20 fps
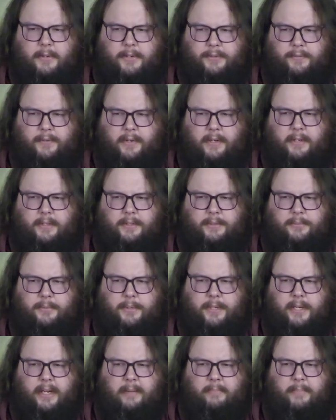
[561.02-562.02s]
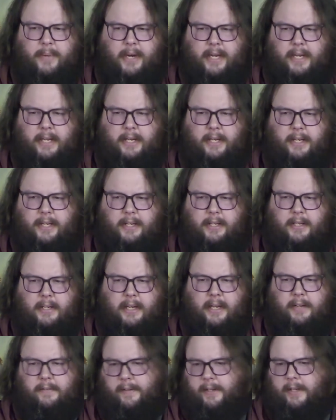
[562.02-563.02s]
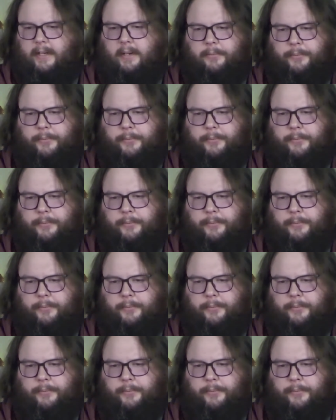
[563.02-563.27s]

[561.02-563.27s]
As far as would I buy it again, I think I